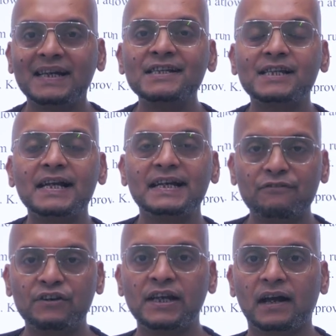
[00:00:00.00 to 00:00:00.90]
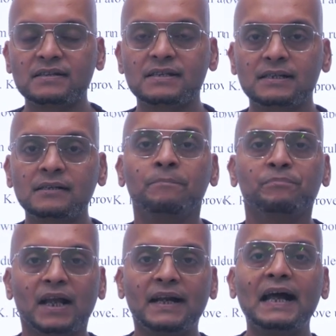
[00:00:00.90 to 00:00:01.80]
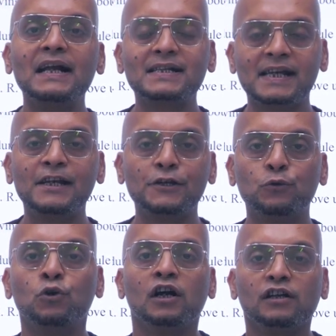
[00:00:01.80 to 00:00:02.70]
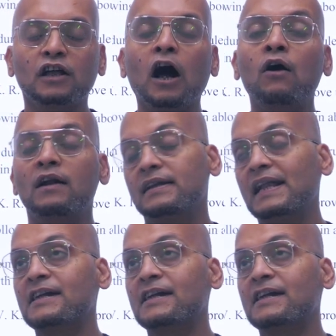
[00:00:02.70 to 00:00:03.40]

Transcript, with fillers: each and every answer and I'll tell you the,